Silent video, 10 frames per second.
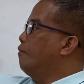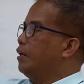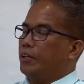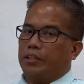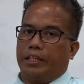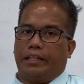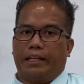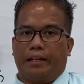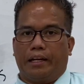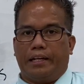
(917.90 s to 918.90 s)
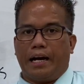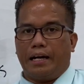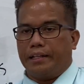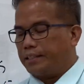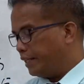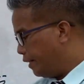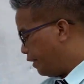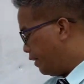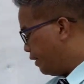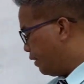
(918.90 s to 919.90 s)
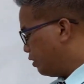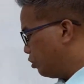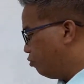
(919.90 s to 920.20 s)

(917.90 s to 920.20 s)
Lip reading: will use the degree, the highest degree. So